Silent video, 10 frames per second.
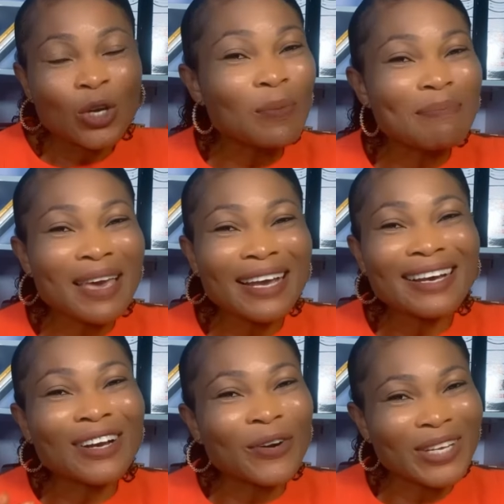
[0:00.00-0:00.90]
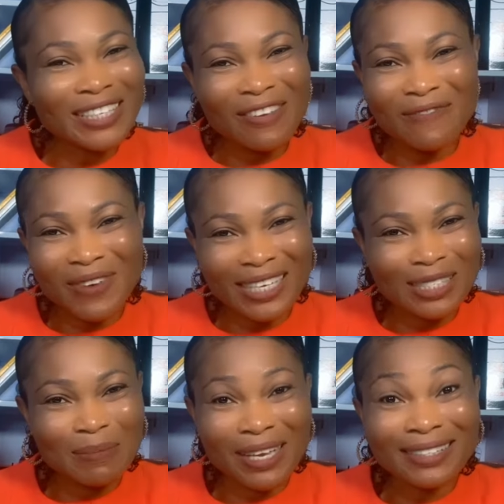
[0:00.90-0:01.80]
to make great
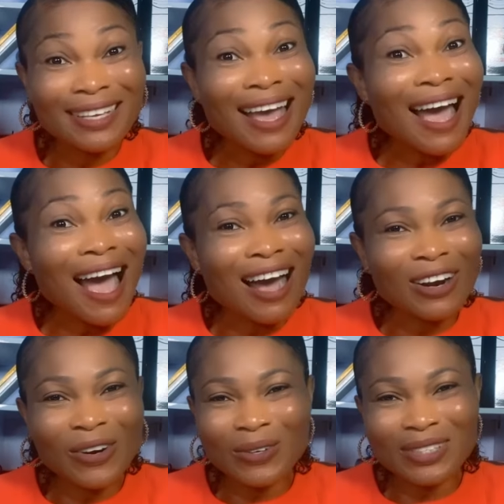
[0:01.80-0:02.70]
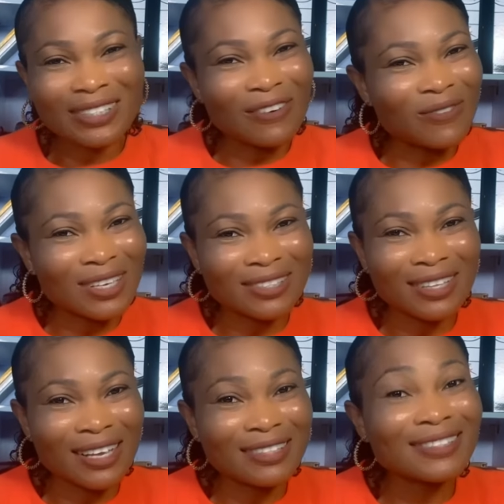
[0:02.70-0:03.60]
investments across several
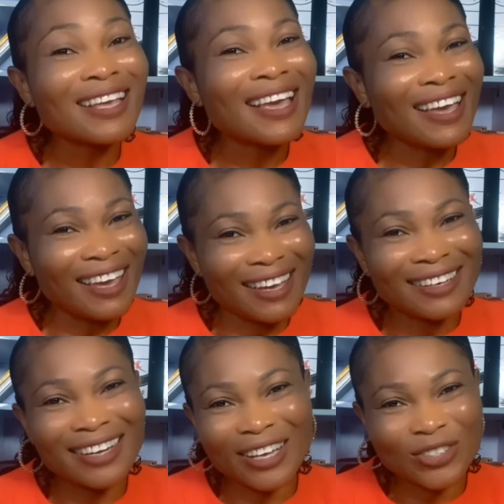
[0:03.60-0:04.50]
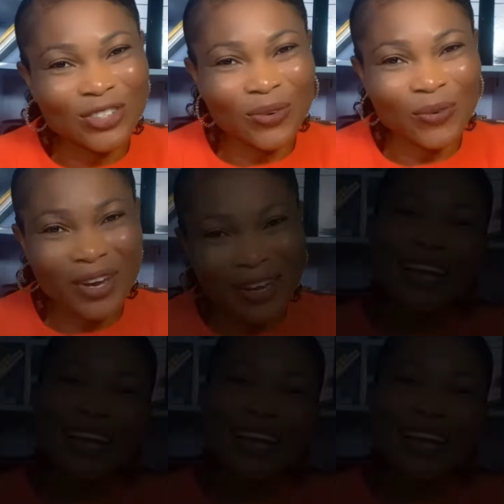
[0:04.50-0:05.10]
states in Nigeria.